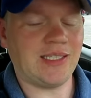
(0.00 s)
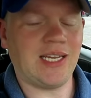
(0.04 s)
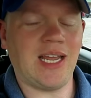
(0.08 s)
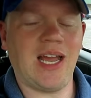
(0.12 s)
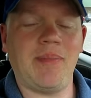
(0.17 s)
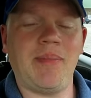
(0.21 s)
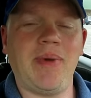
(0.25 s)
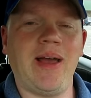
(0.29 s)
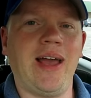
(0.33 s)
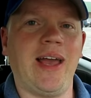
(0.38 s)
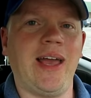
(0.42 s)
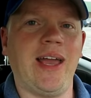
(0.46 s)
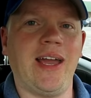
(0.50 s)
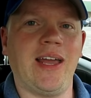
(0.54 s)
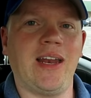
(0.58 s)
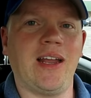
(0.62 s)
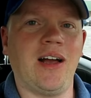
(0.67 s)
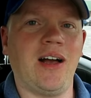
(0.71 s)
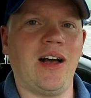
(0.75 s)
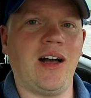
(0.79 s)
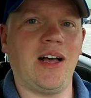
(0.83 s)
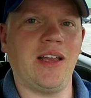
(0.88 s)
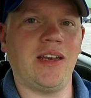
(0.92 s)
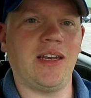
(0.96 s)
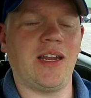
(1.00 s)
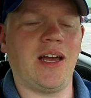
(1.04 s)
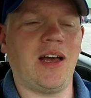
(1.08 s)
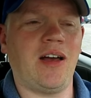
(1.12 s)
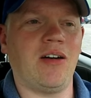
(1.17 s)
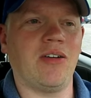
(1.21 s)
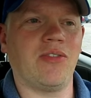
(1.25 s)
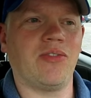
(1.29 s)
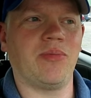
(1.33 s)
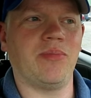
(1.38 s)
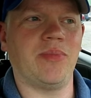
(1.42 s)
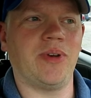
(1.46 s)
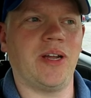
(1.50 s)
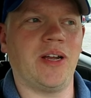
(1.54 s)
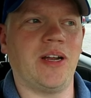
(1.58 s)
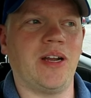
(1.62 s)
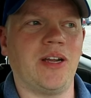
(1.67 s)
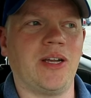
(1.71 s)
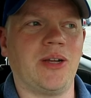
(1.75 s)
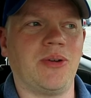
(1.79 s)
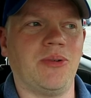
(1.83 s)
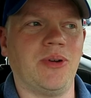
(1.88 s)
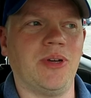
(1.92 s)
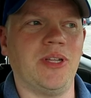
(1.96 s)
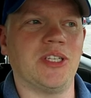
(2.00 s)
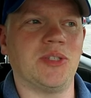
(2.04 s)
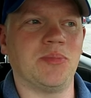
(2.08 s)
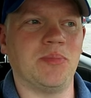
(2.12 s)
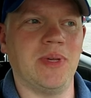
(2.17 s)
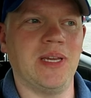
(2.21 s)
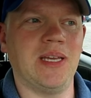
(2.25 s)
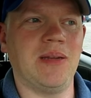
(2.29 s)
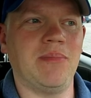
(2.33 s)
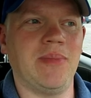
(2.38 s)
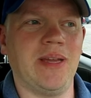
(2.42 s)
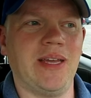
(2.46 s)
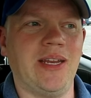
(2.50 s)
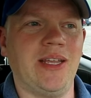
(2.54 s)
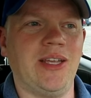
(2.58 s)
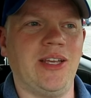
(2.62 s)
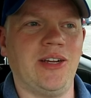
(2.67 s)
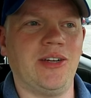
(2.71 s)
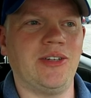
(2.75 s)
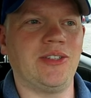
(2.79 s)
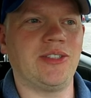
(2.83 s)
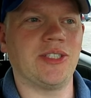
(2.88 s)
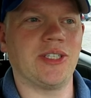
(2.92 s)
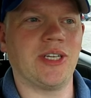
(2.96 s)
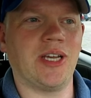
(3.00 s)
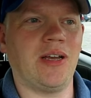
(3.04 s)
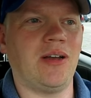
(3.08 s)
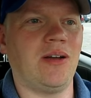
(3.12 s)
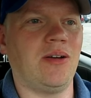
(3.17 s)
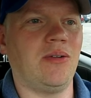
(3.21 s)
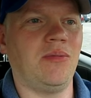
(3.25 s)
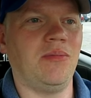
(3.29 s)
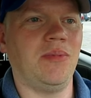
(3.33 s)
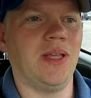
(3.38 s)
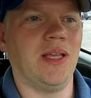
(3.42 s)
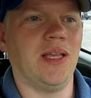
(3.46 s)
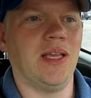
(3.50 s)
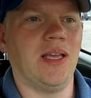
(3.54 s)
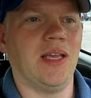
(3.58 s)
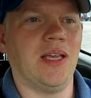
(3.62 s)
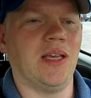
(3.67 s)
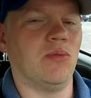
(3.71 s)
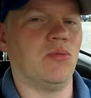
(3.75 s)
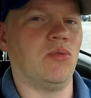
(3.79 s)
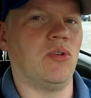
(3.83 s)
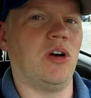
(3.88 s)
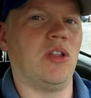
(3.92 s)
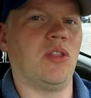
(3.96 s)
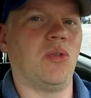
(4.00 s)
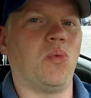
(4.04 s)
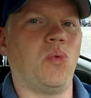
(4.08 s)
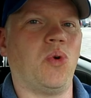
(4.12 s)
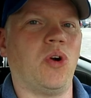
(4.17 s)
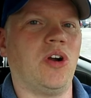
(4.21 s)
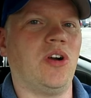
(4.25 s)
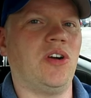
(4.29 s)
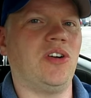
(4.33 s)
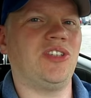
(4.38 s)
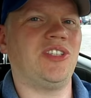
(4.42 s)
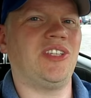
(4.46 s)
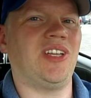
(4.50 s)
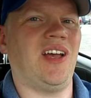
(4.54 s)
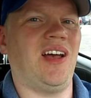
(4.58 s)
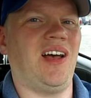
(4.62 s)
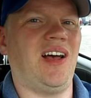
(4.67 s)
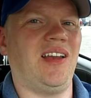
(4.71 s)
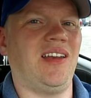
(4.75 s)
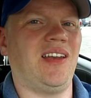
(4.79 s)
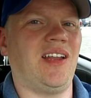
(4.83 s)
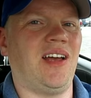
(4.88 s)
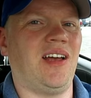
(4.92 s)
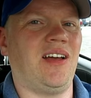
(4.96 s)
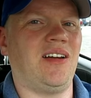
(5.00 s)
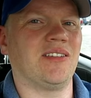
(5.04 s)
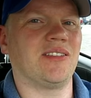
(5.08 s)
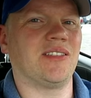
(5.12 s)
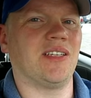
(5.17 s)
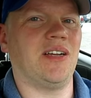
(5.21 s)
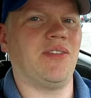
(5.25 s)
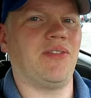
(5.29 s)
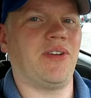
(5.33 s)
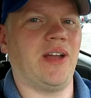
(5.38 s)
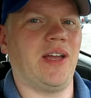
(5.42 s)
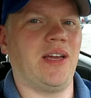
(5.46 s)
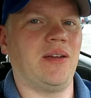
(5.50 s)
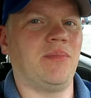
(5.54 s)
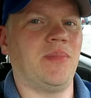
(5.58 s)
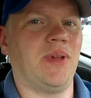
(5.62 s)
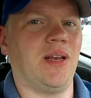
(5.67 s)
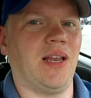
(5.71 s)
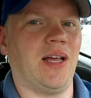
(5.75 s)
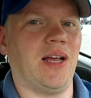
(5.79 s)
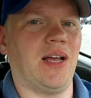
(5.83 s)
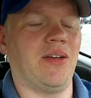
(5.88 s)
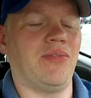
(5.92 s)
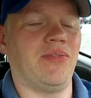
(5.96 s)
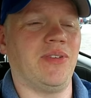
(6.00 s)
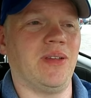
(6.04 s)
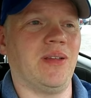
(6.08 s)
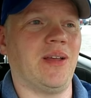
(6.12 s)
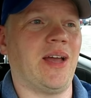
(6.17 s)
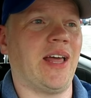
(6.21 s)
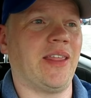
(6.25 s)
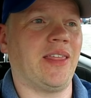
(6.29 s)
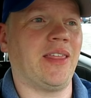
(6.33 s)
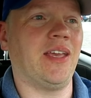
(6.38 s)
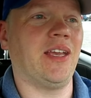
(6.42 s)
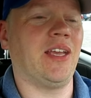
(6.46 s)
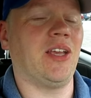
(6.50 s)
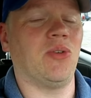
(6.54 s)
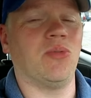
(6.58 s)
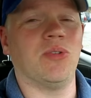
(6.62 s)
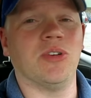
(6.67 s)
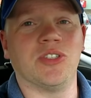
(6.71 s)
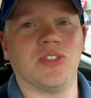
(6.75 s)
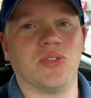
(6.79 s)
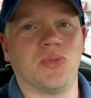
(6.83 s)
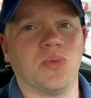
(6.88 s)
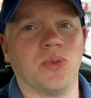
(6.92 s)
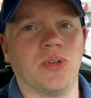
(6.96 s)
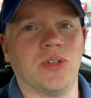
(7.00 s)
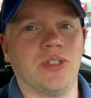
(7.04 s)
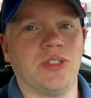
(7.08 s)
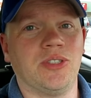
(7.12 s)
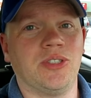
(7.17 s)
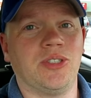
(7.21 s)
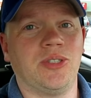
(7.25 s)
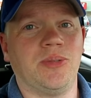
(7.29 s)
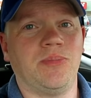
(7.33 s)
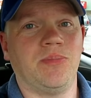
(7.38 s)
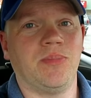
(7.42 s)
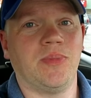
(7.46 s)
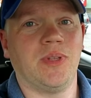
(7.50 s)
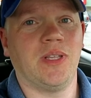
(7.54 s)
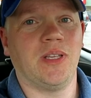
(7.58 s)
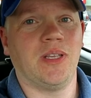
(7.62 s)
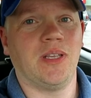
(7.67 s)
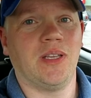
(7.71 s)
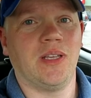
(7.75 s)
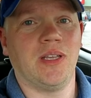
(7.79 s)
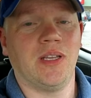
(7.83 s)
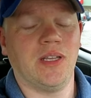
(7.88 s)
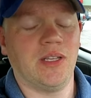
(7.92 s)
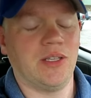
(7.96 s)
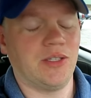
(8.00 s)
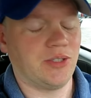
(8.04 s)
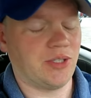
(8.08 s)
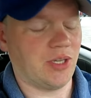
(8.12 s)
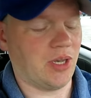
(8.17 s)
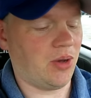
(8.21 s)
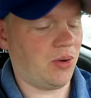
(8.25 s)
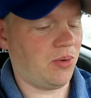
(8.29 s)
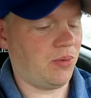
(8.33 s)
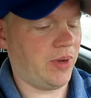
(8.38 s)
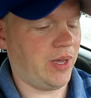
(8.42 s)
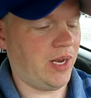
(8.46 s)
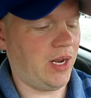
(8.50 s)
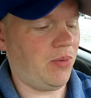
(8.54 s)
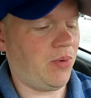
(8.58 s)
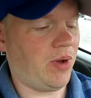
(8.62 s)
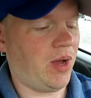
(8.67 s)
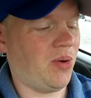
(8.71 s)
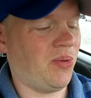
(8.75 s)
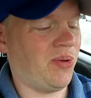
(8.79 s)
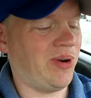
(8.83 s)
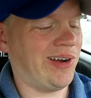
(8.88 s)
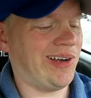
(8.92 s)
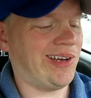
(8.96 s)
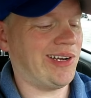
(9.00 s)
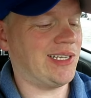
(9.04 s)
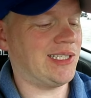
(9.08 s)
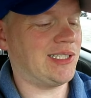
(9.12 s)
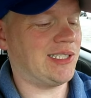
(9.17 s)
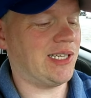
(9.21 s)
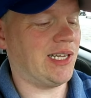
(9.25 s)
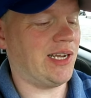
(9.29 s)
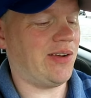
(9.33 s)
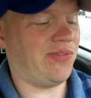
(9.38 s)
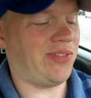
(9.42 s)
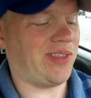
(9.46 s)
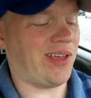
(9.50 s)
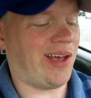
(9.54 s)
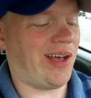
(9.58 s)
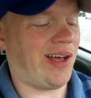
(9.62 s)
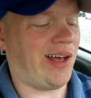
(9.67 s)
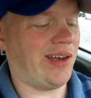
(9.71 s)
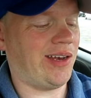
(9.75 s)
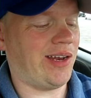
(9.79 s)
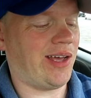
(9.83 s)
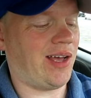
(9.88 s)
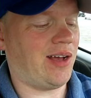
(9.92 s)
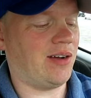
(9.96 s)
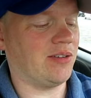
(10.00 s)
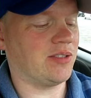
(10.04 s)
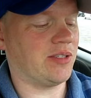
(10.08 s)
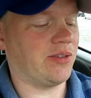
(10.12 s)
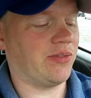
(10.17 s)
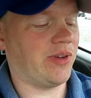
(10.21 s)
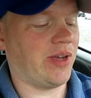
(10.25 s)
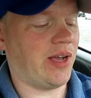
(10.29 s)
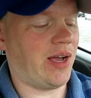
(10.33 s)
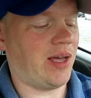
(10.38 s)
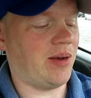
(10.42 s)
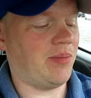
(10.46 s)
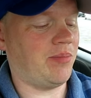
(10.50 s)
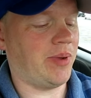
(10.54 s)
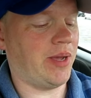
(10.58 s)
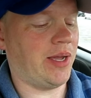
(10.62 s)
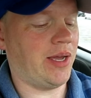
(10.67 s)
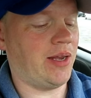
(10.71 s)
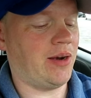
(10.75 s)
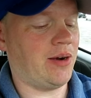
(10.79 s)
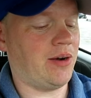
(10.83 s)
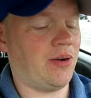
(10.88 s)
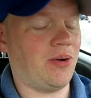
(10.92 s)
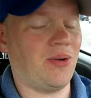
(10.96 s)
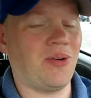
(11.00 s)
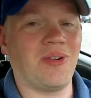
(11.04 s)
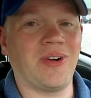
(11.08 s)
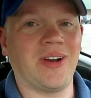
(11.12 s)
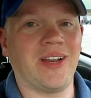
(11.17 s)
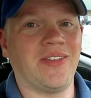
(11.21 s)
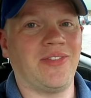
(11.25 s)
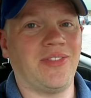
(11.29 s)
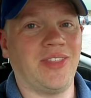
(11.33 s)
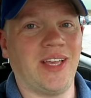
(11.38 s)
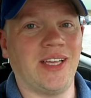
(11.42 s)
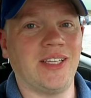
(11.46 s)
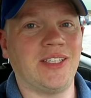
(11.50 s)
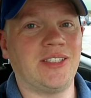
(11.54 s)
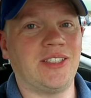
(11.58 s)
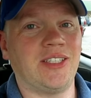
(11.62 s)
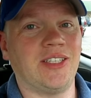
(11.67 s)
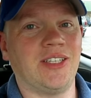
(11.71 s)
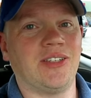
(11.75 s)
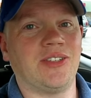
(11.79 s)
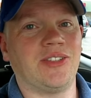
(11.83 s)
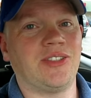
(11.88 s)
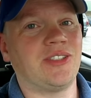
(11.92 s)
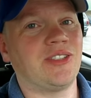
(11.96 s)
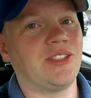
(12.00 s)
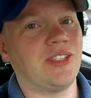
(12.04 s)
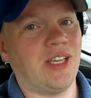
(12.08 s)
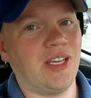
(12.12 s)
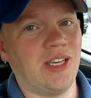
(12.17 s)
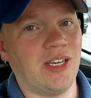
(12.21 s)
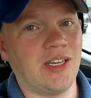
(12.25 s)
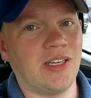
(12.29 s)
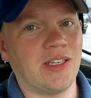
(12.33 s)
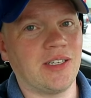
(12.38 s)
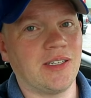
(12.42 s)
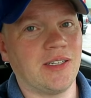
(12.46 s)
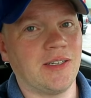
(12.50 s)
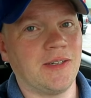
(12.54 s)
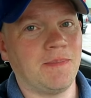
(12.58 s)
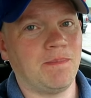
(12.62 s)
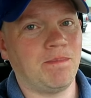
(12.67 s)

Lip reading: time I had a hot dog from Dairy Queen, it's been many years ago. One of the worst hot dogs I ever had in my life. I think it was the worst. So anyway, we're gonna see if the hot dogs have gotten better or if they still suck.